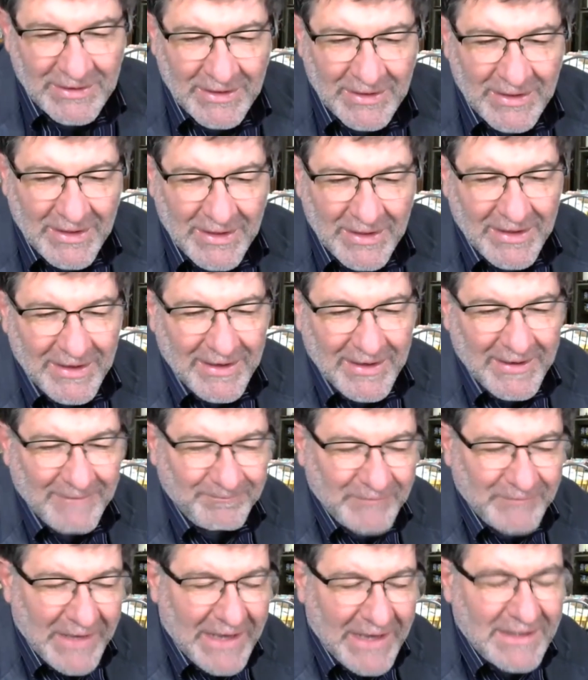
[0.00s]

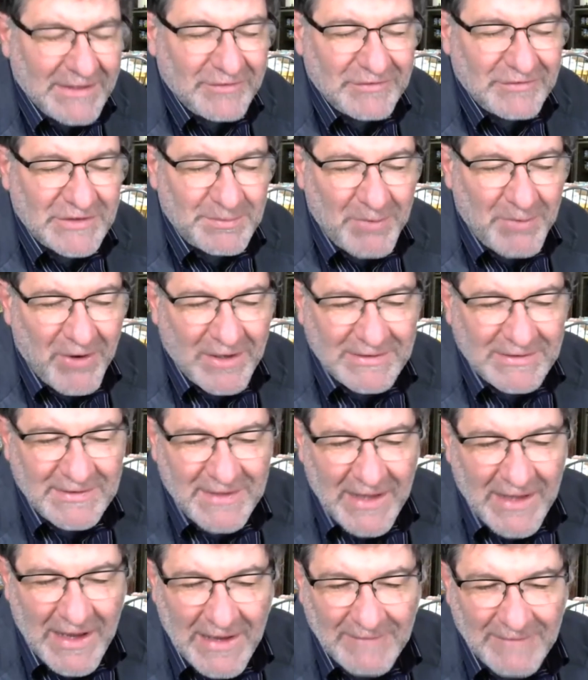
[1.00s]
How do you respond to
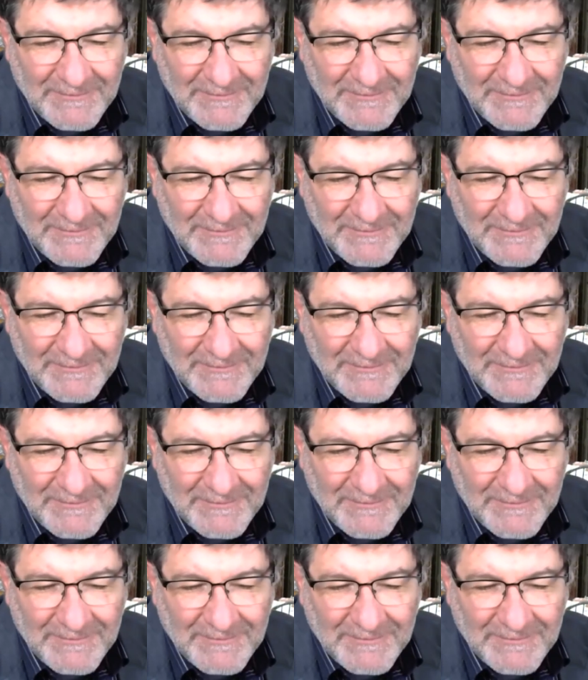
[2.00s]
that?